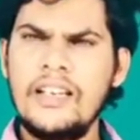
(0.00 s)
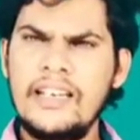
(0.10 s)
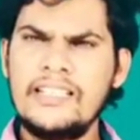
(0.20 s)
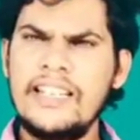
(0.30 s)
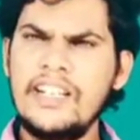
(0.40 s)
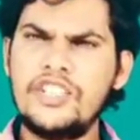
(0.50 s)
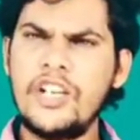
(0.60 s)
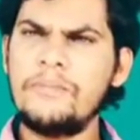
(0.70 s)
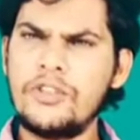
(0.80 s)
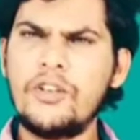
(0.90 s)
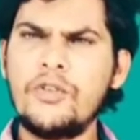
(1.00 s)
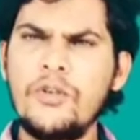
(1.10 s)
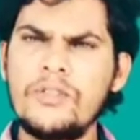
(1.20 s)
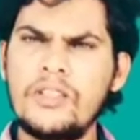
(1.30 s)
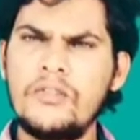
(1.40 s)
is any shape to the
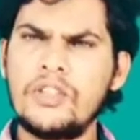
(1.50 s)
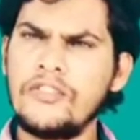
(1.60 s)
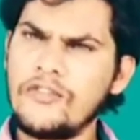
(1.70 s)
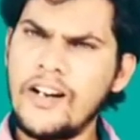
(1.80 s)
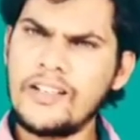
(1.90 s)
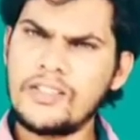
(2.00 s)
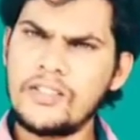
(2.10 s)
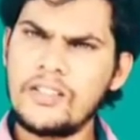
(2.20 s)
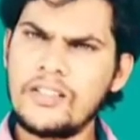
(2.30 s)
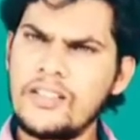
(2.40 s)
rooms without walls?